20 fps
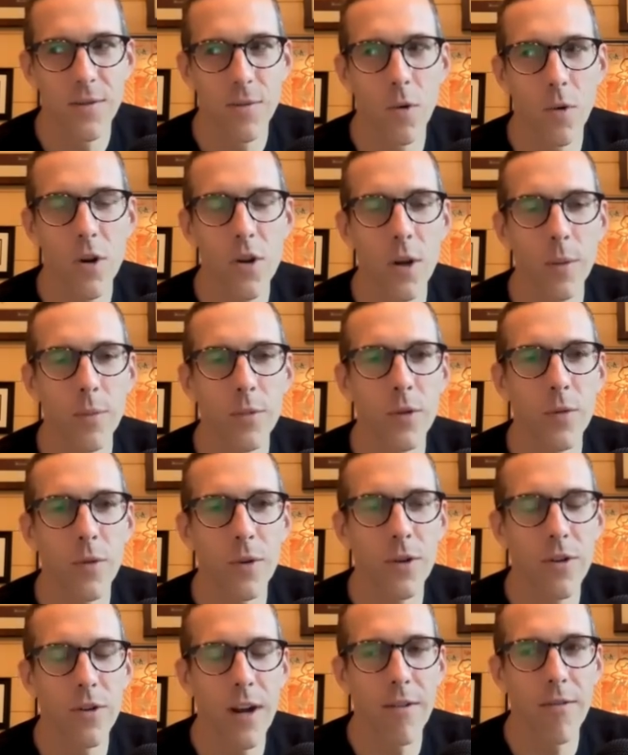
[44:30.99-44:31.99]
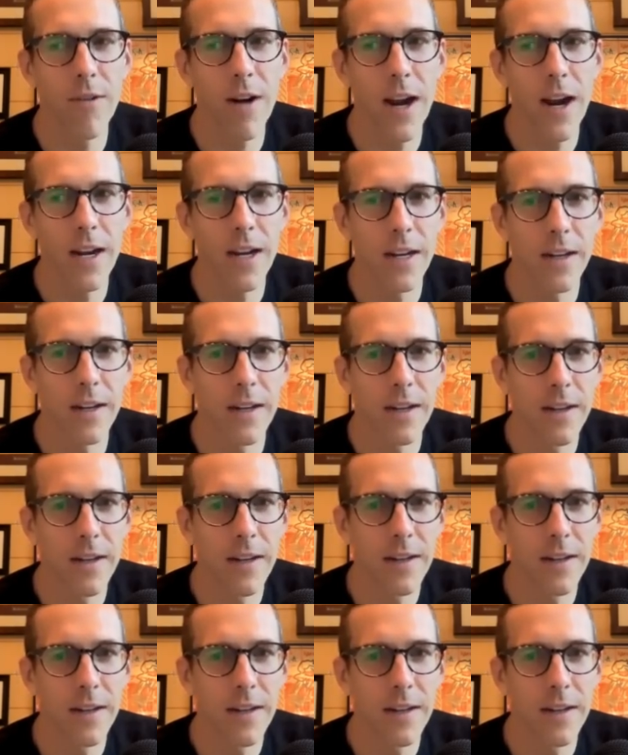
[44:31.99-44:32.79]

What are you up to when you're not riding?